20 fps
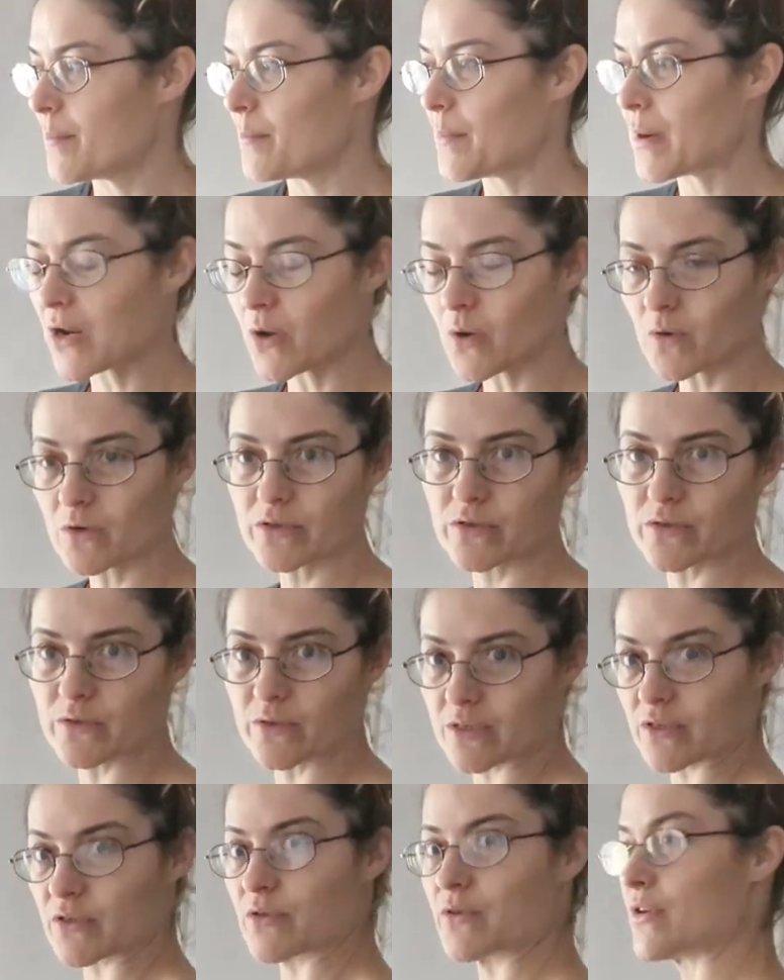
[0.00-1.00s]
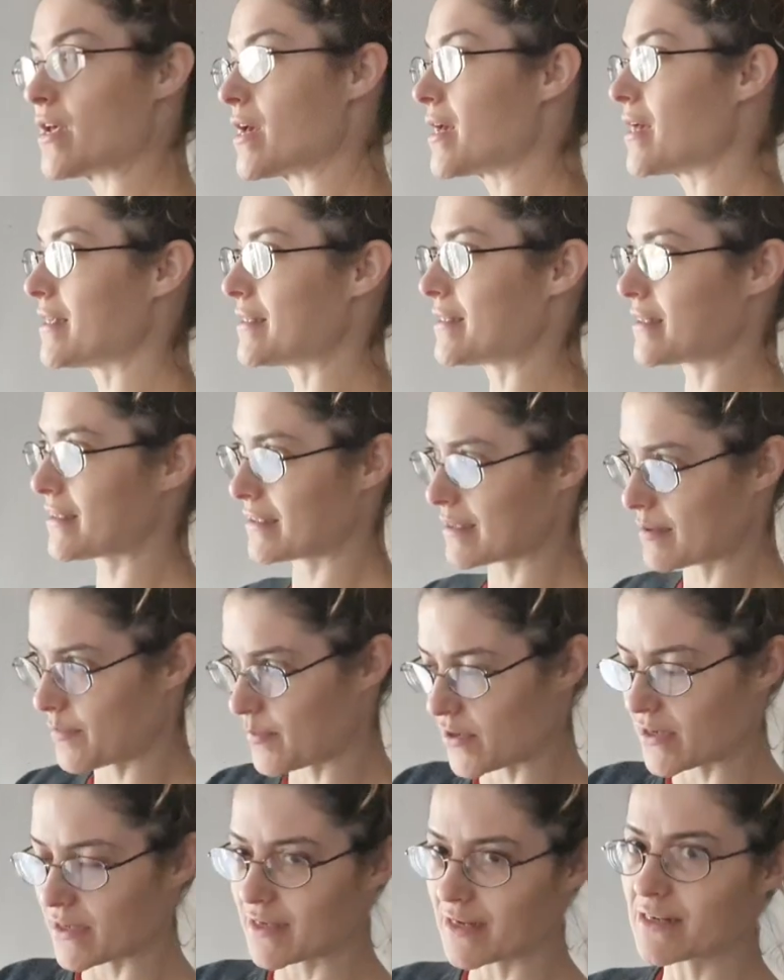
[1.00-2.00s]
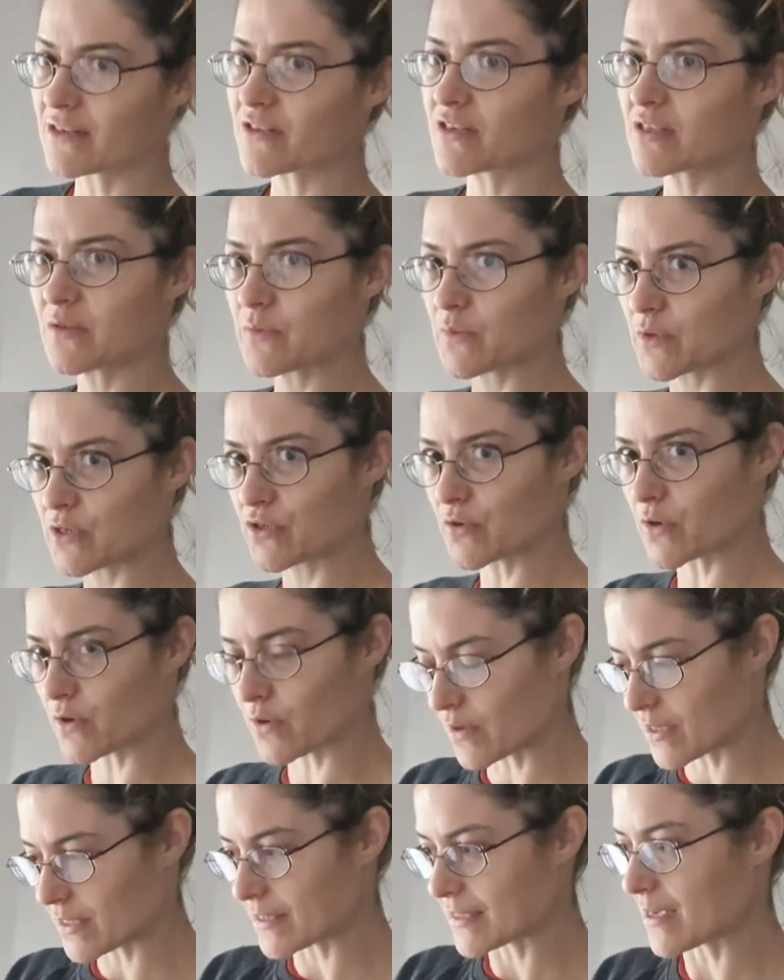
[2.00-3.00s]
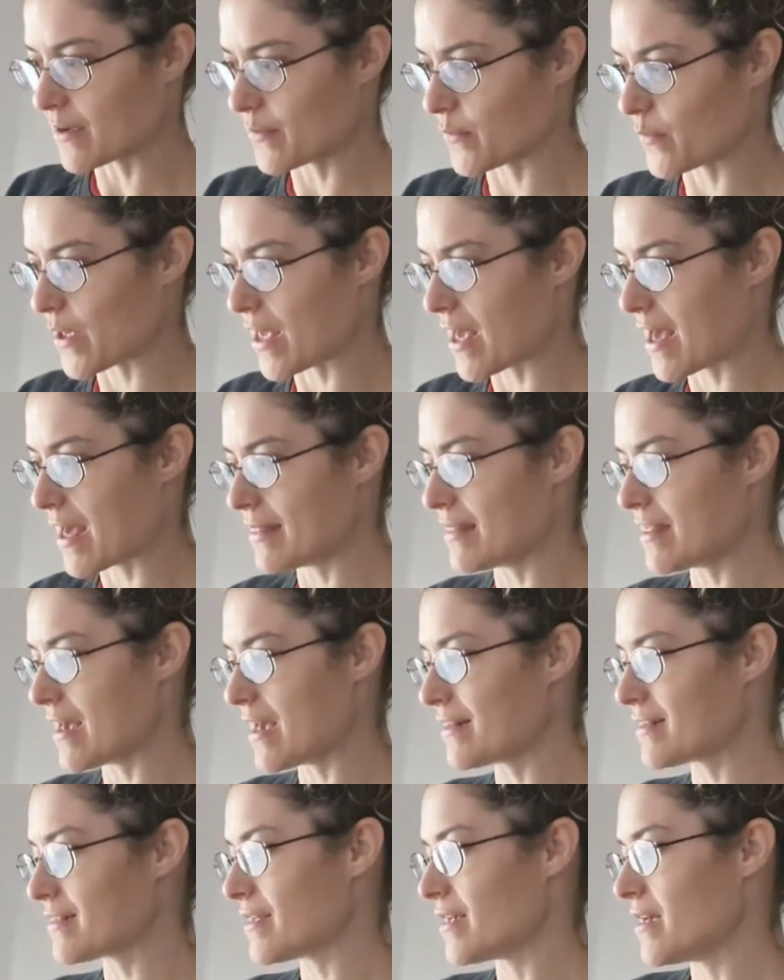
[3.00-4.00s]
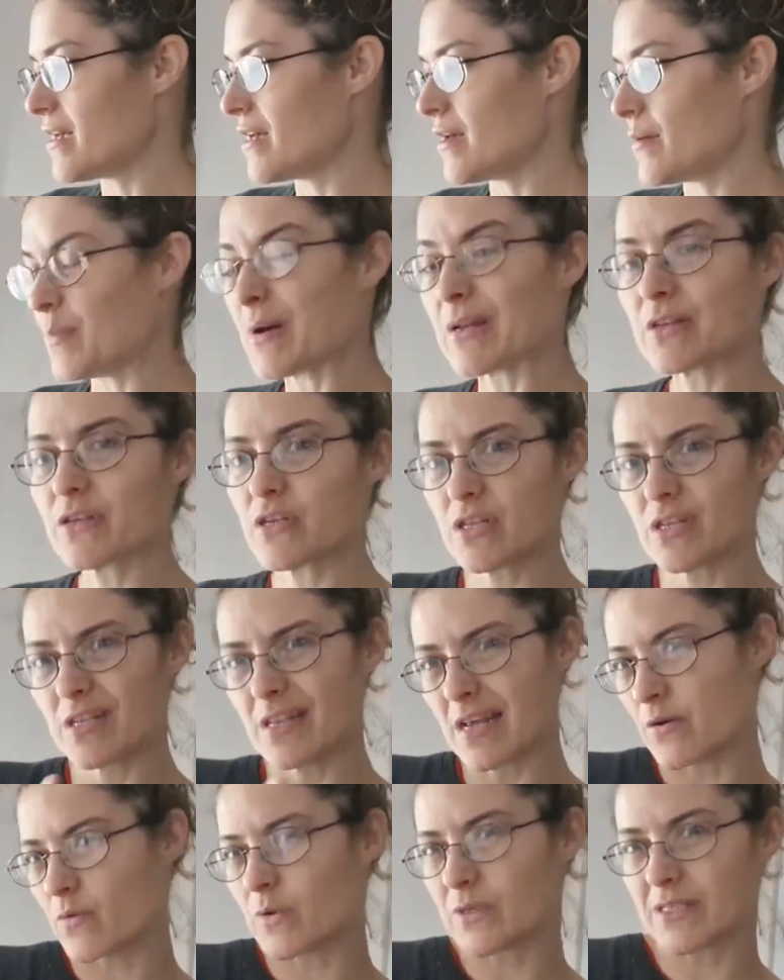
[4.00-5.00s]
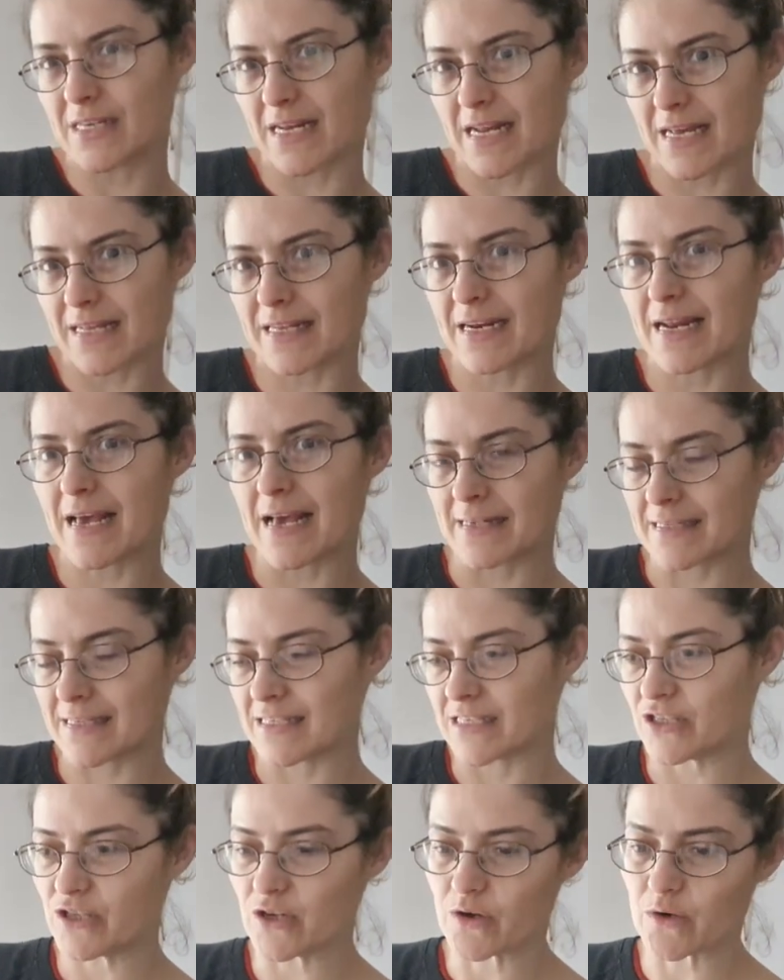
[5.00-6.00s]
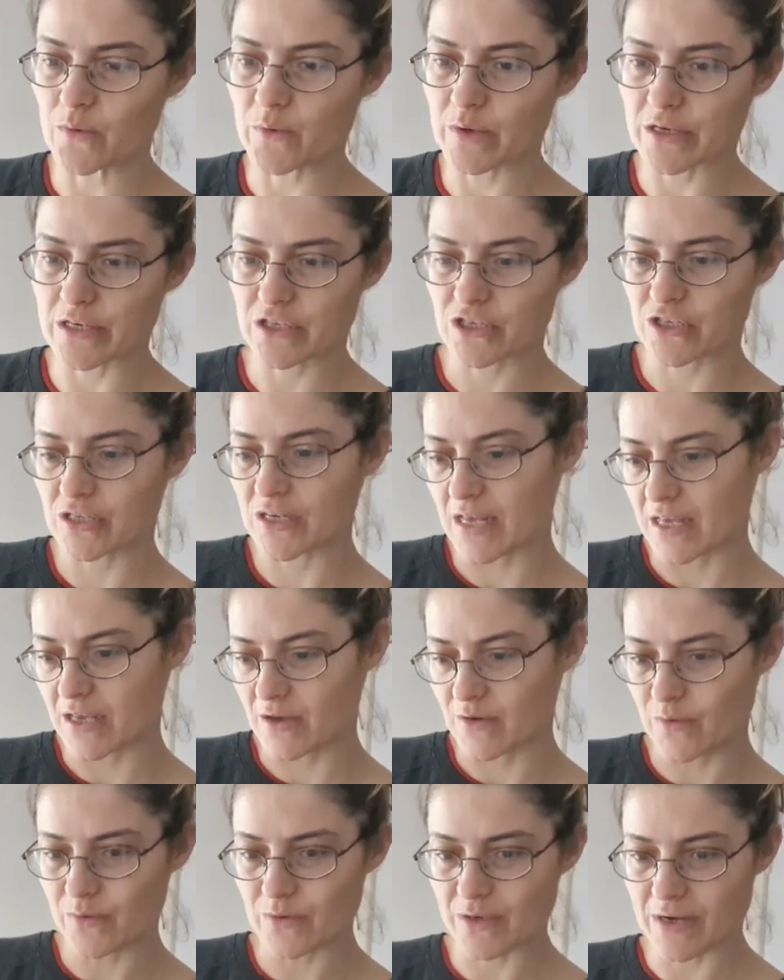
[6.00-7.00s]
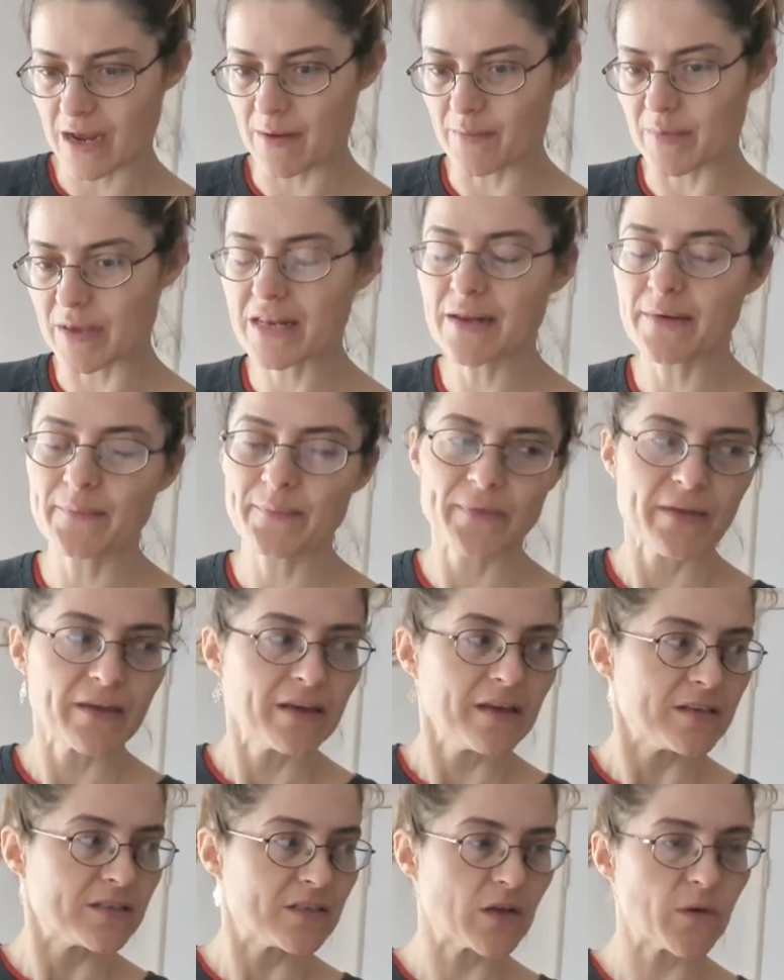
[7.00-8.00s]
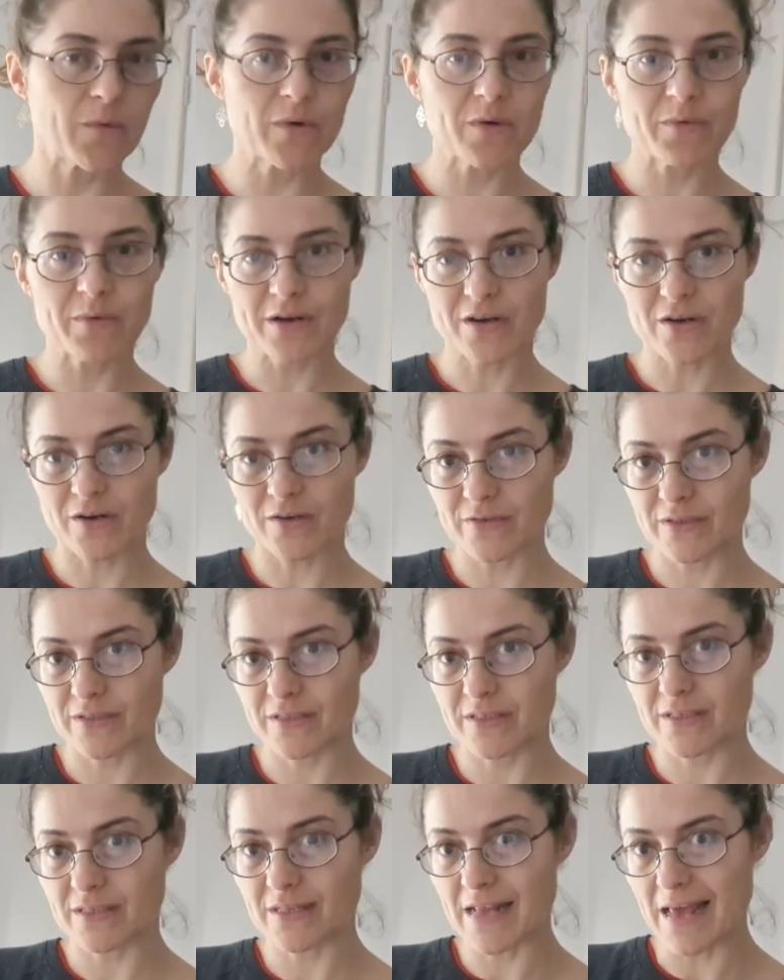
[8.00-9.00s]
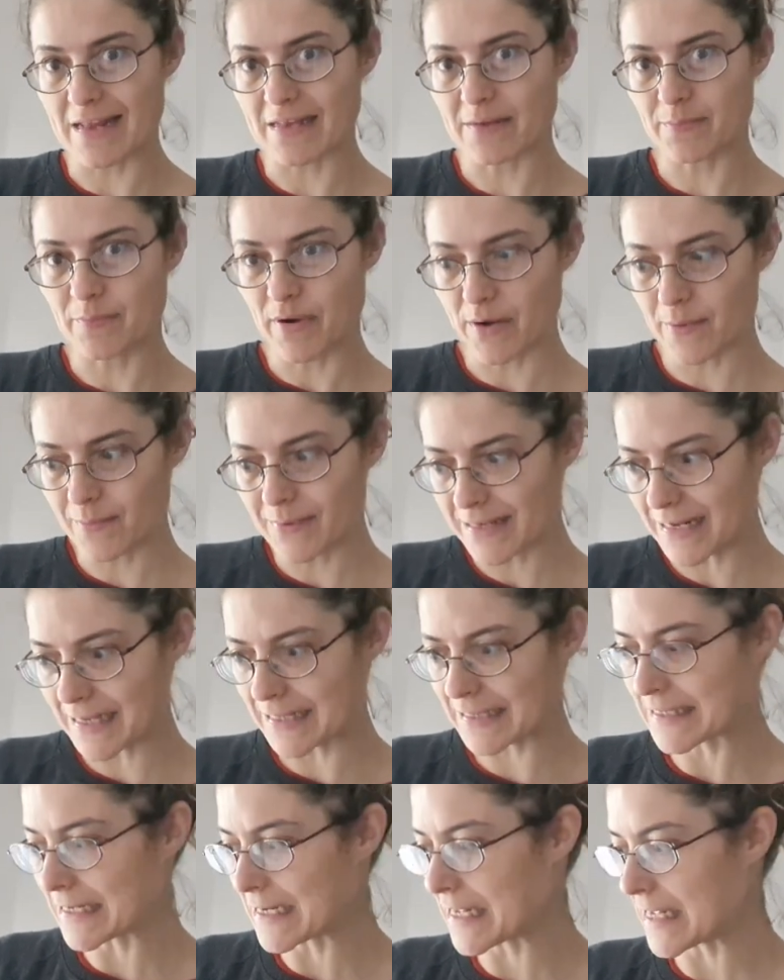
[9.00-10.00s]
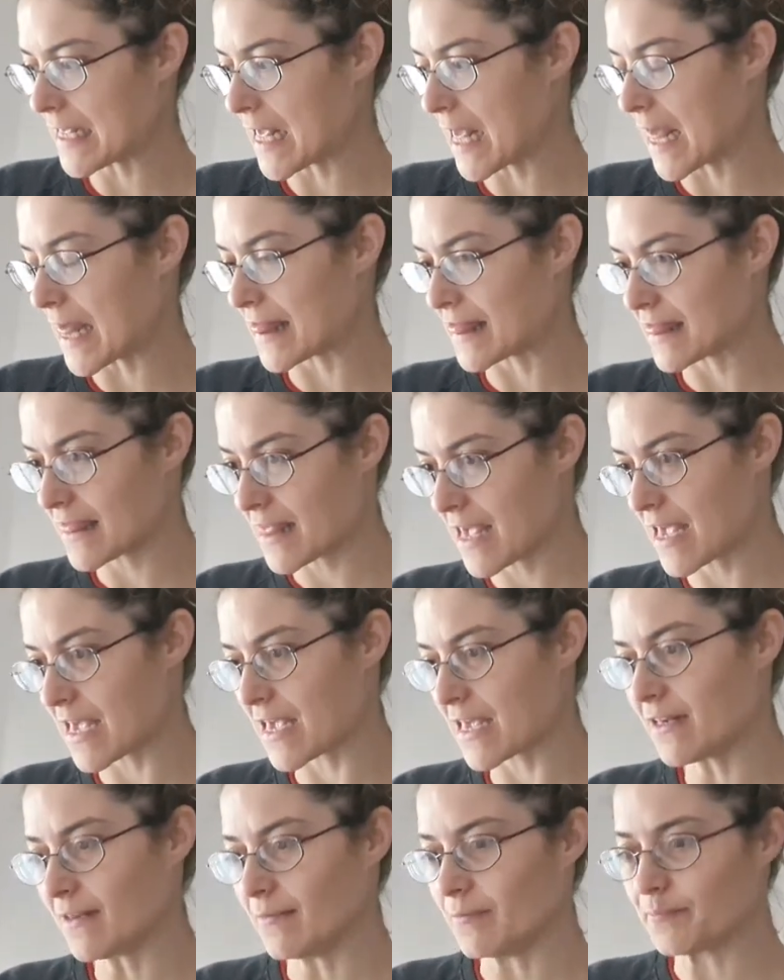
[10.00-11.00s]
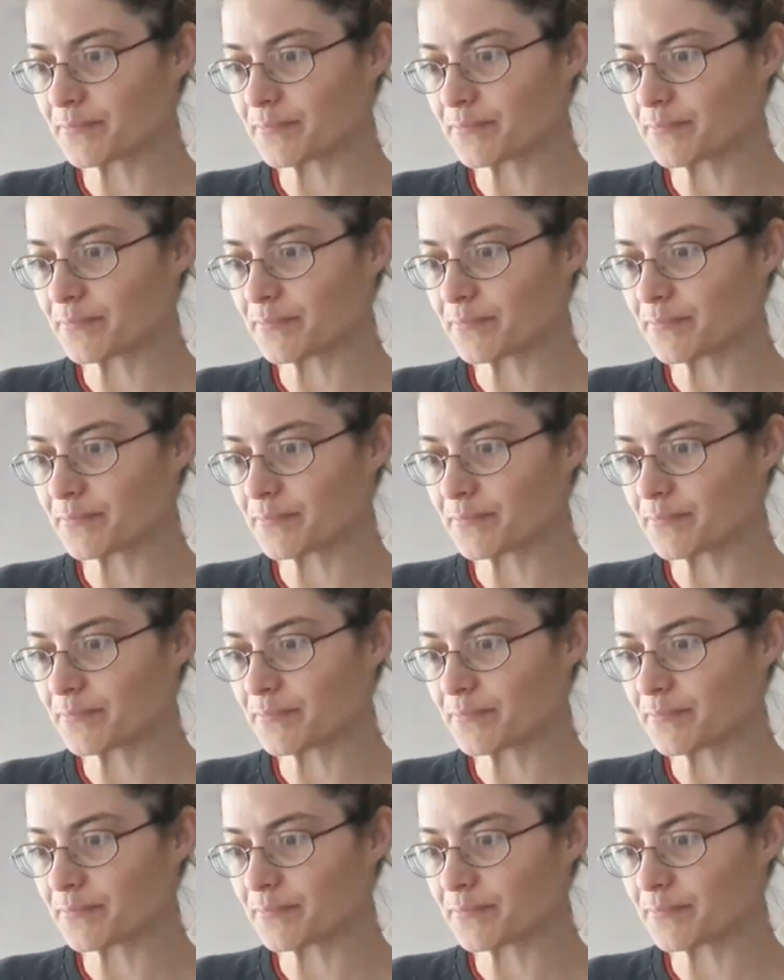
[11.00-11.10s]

but also the studio has a separate entrance, which always we had that, but there was another access door which they could come in, so we will close that permanently, and then